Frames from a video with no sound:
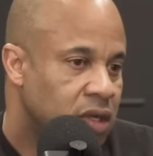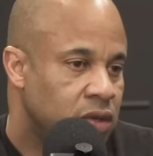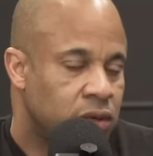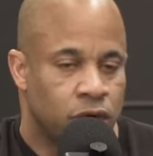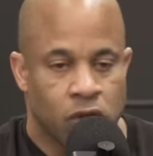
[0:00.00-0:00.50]
you
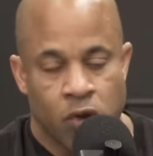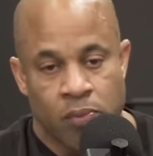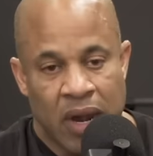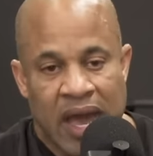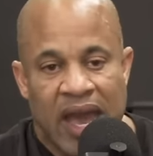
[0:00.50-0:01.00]
don't want to go
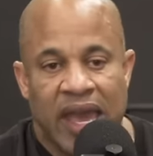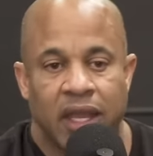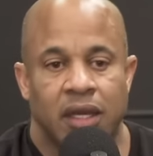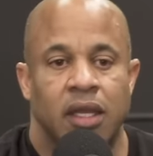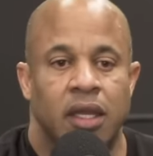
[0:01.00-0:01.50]

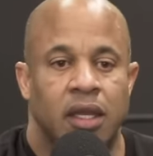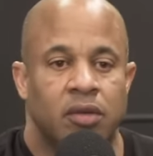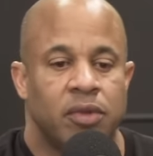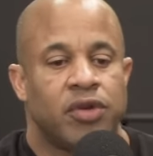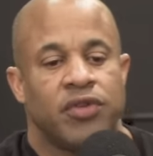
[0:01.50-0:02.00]
blind in the
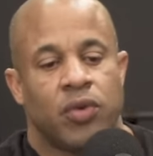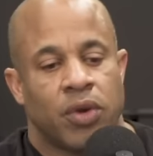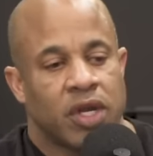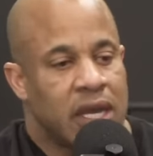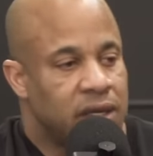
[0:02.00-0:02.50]
middle of your
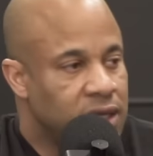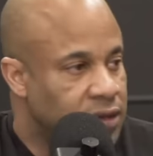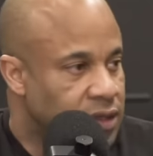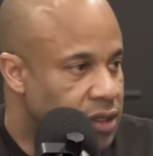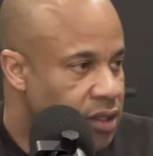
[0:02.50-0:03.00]
workout
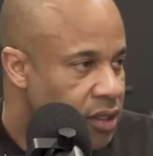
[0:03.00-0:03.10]
either.